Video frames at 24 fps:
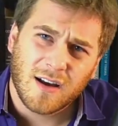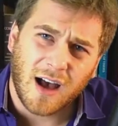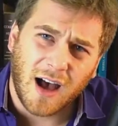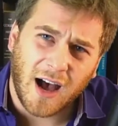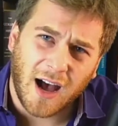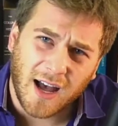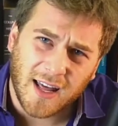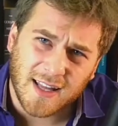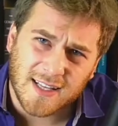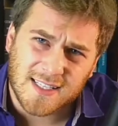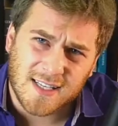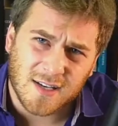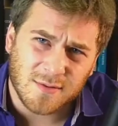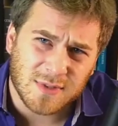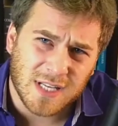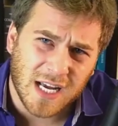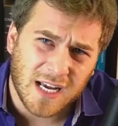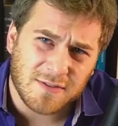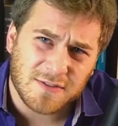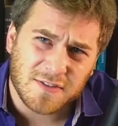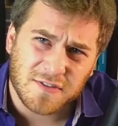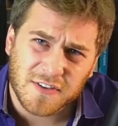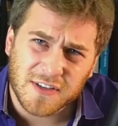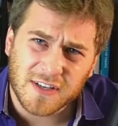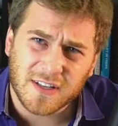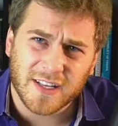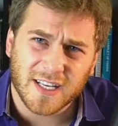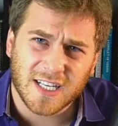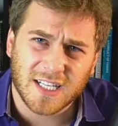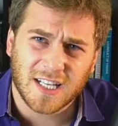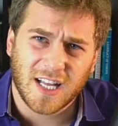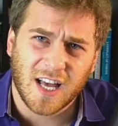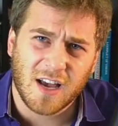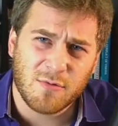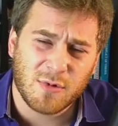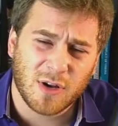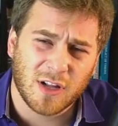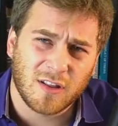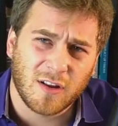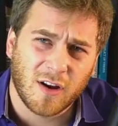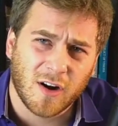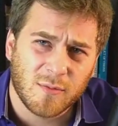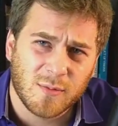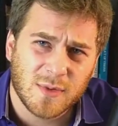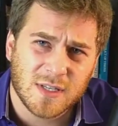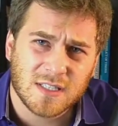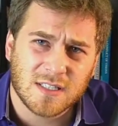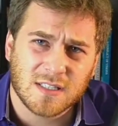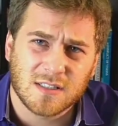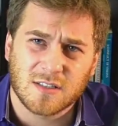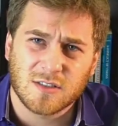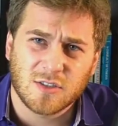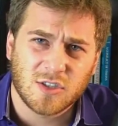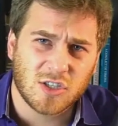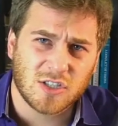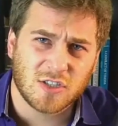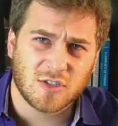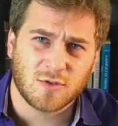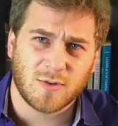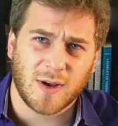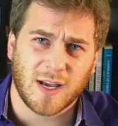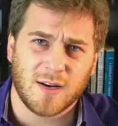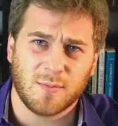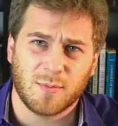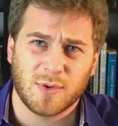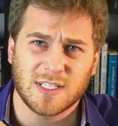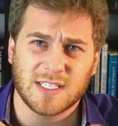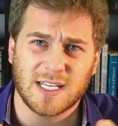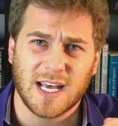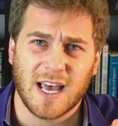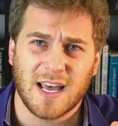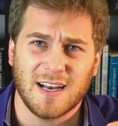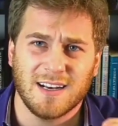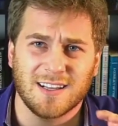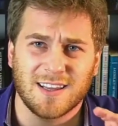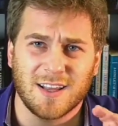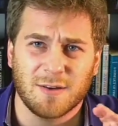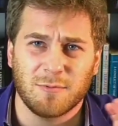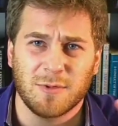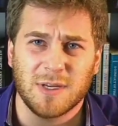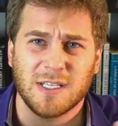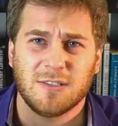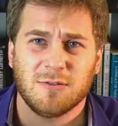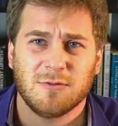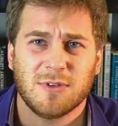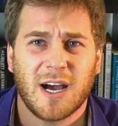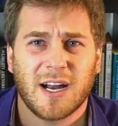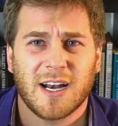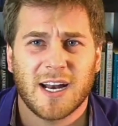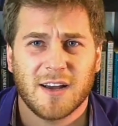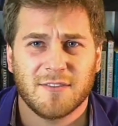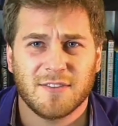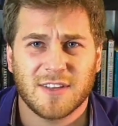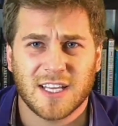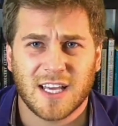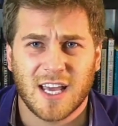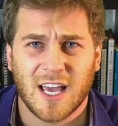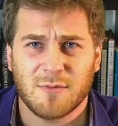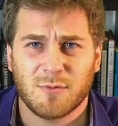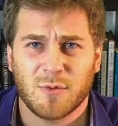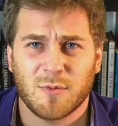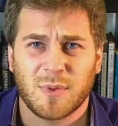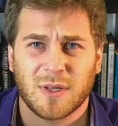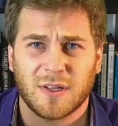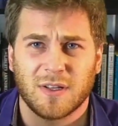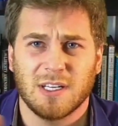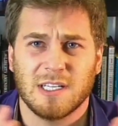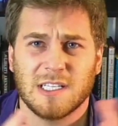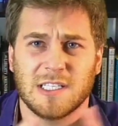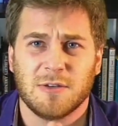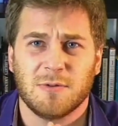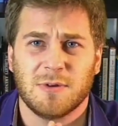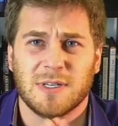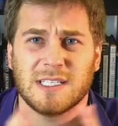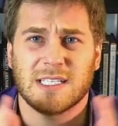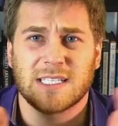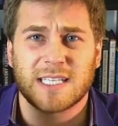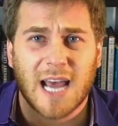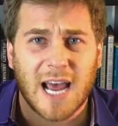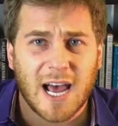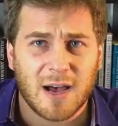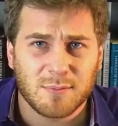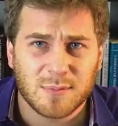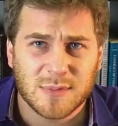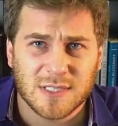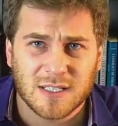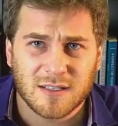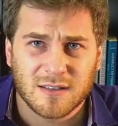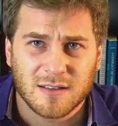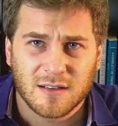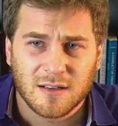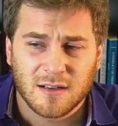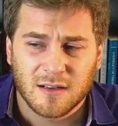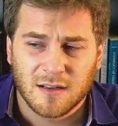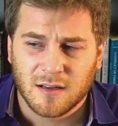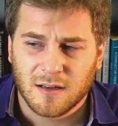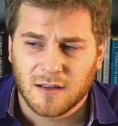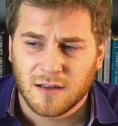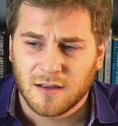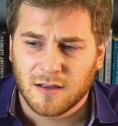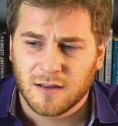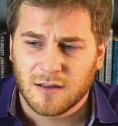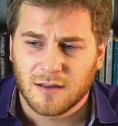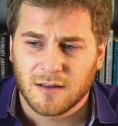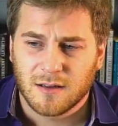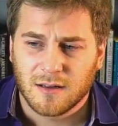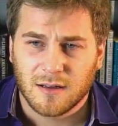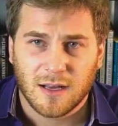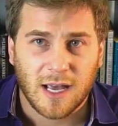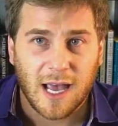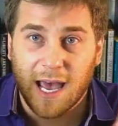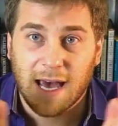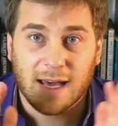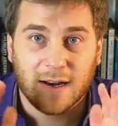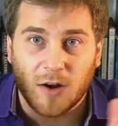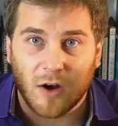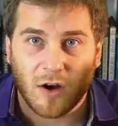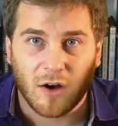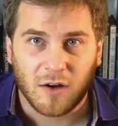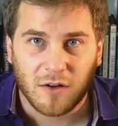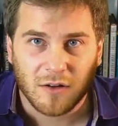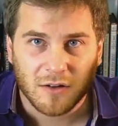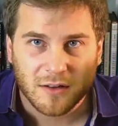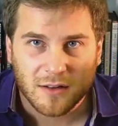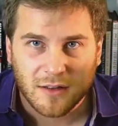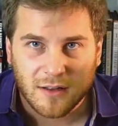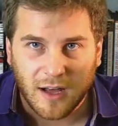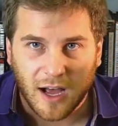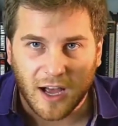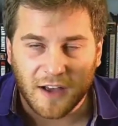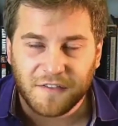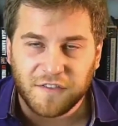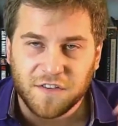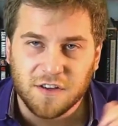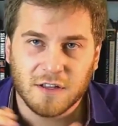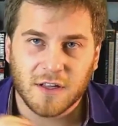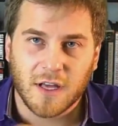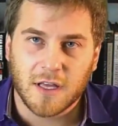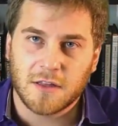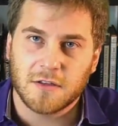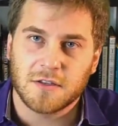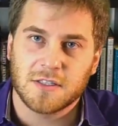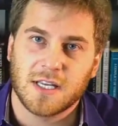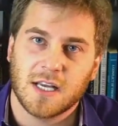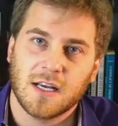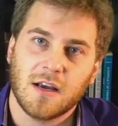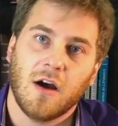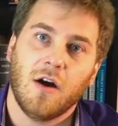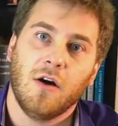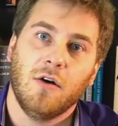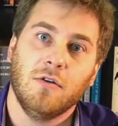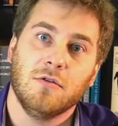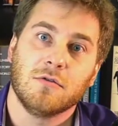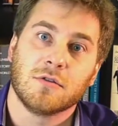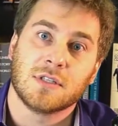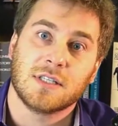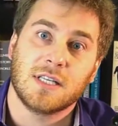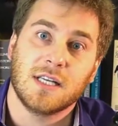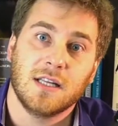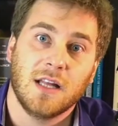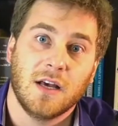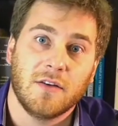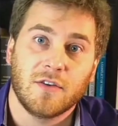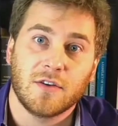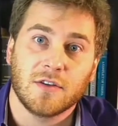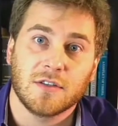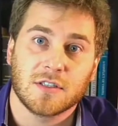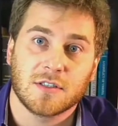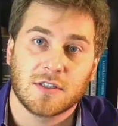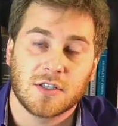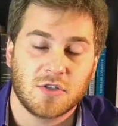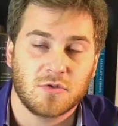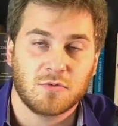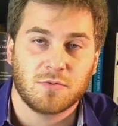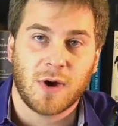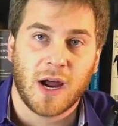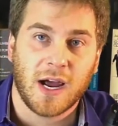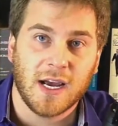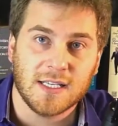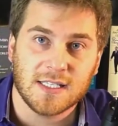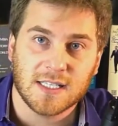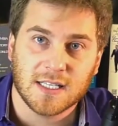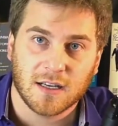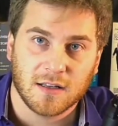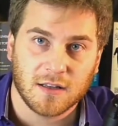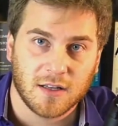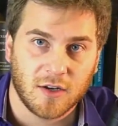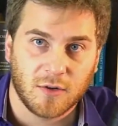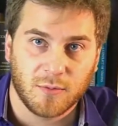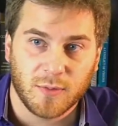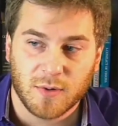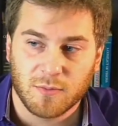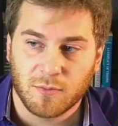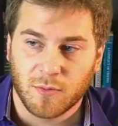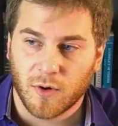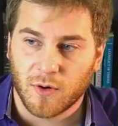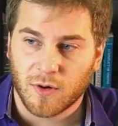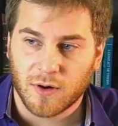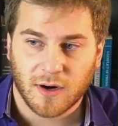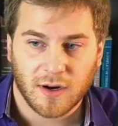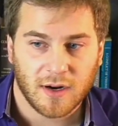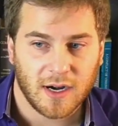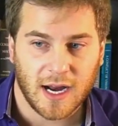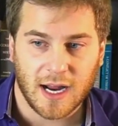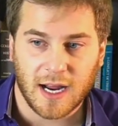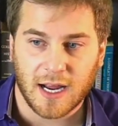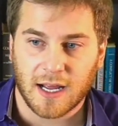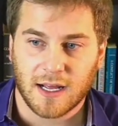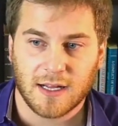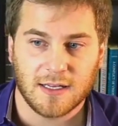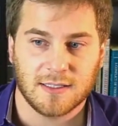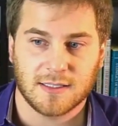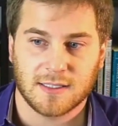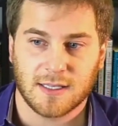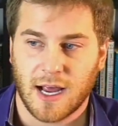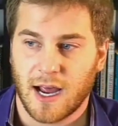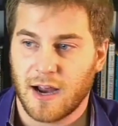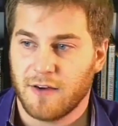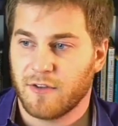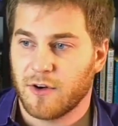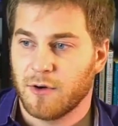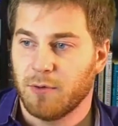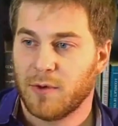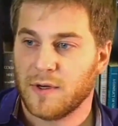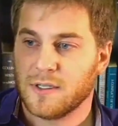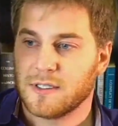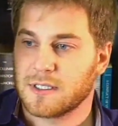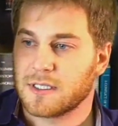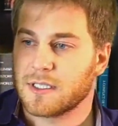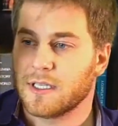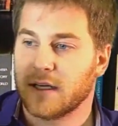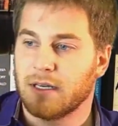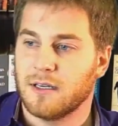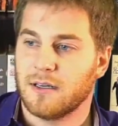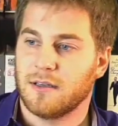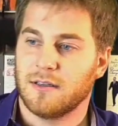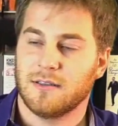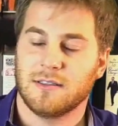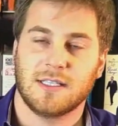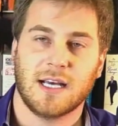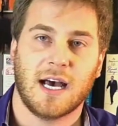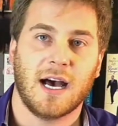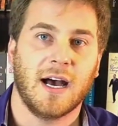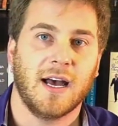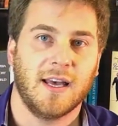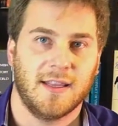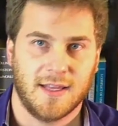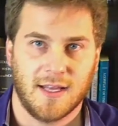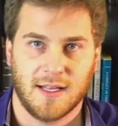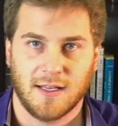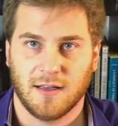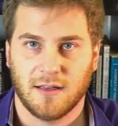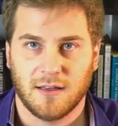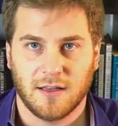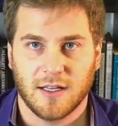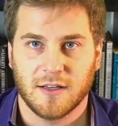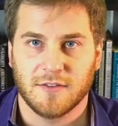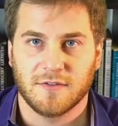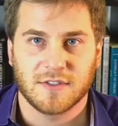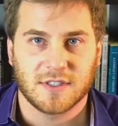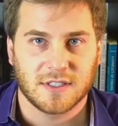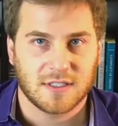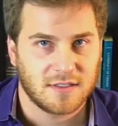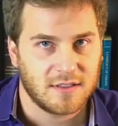I sometimes feel like climate alarmists just try to pretend that we do not have the capability to adapt at all. I feel like they'll say, oh, sea level is just rising a little bit more and everyone's going to die that lives